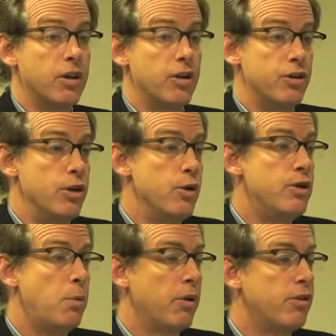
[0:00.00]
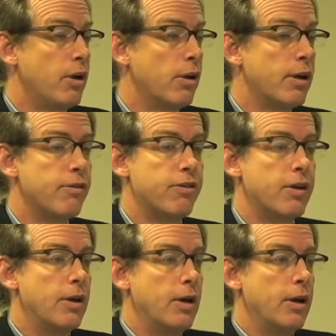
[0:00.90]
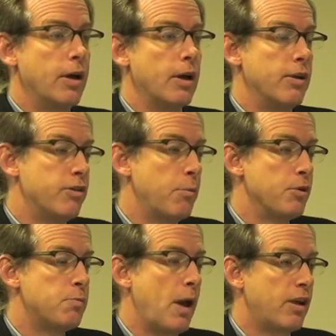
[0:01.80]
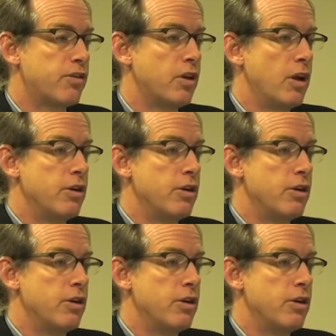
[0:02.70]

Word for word: She knew she wasn't going to live, uh, in some respects.